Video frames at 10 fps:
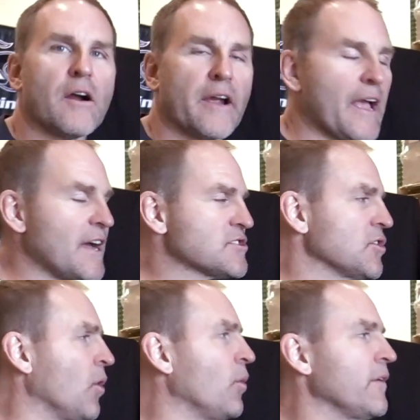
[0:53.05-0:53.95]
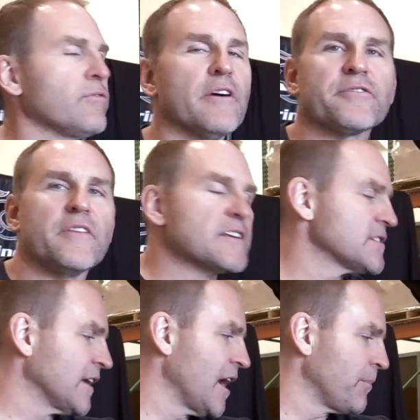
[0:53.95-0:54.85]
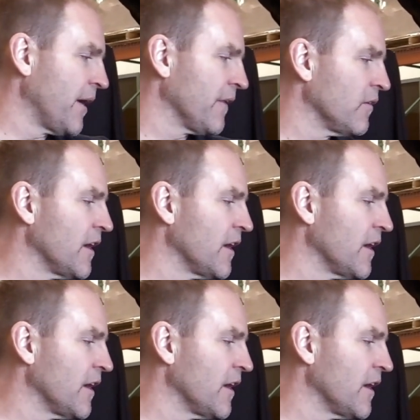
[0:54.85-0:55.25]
All right guys, so we've lifted this thing up on the